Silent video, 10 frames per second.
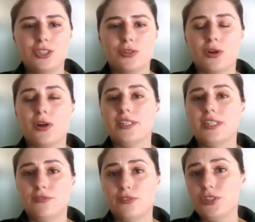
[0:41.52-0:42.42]
to grant
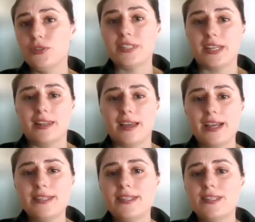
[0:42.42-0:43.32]
individuals a
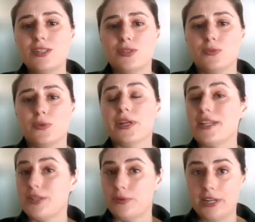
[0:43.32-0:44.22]
license to work
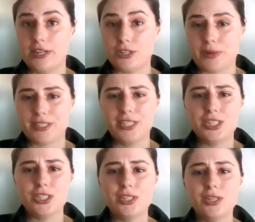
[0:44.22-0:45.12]
as a religious
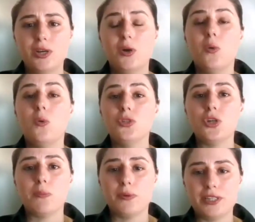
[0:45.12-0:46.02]
practitioner or to
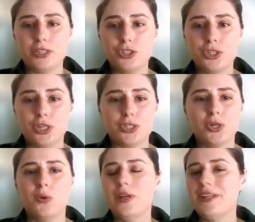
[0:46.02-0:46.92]
operate a church
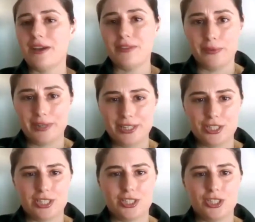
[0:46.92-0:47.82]
or any other
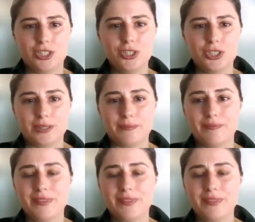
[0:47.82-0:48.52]
religious institution.